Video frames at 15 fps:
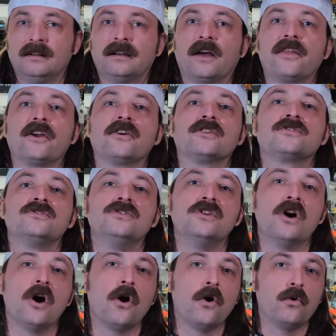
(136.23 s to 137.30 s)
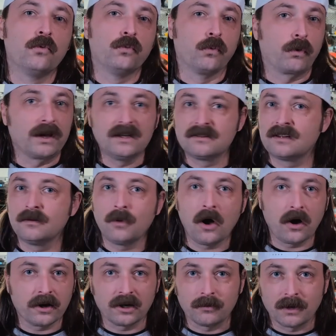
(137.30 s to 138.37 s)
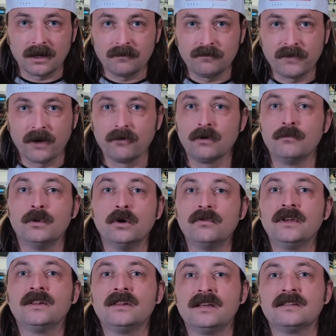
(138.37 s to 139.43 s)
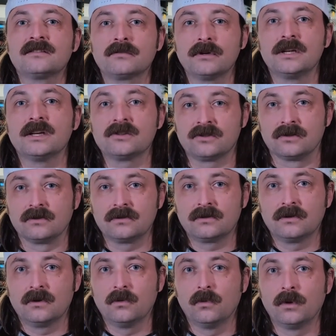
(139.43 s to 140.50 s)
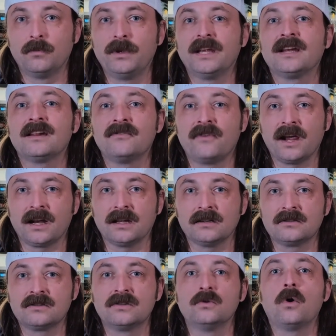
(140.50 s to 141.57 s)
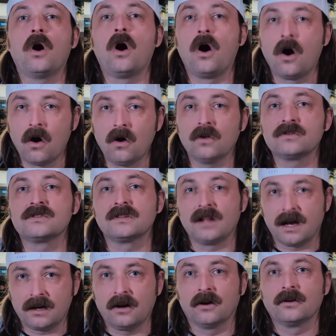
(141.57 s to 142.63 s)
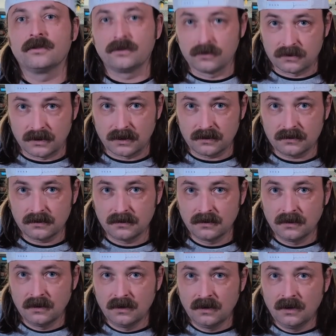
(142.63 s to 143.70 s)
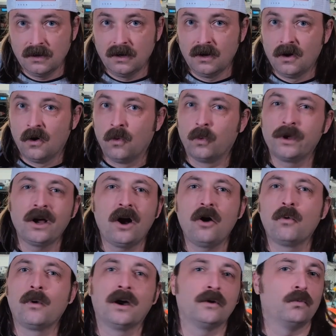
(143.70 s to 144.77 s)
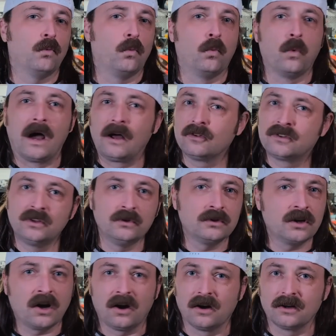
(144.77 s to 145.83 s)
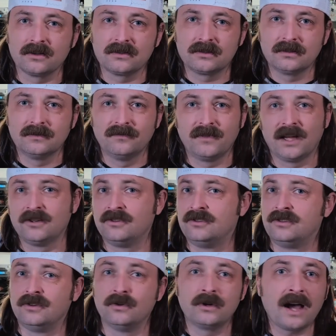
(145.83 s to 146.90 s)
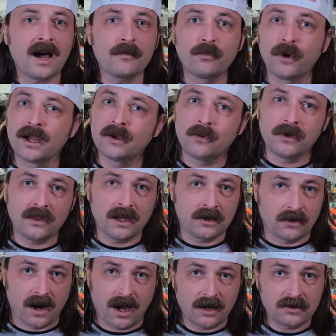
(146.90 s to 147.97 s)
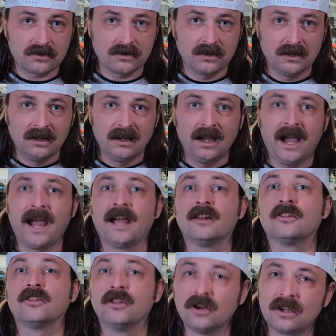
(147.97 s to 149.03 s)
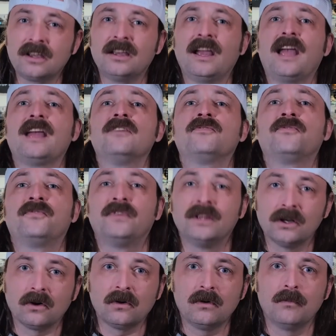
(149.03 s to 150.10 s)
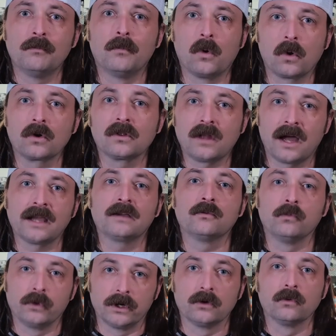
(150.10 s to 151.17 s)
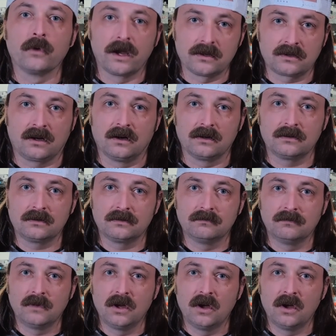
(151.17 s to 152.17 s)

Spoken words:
Now, there is no reasonable argument that removing these three issues would be an advantage to all slot car enthusiasts. We all want well-tuned cars that do not break when they crash and look and feel more like real race cars.